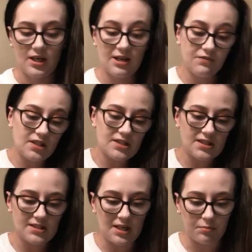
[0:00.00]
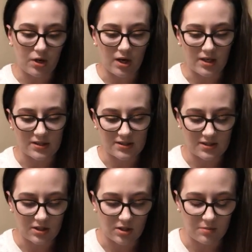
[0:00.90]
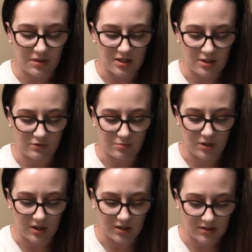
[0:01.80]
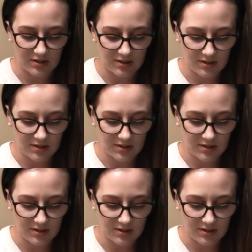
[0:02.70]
If it's the same product, it could have been a different product.